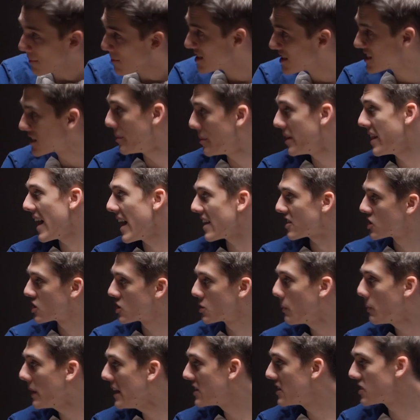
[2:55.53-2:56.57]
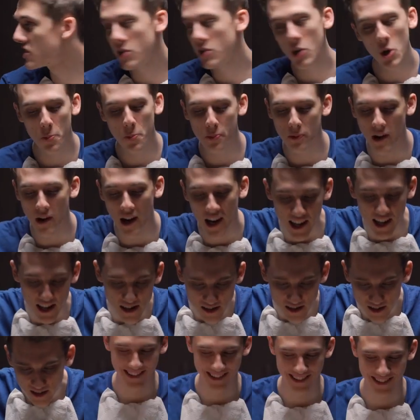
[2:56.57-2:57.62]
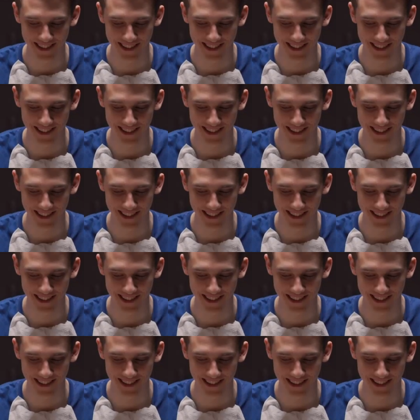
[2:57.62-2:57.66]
Give me some of that sweet soup, Ryan!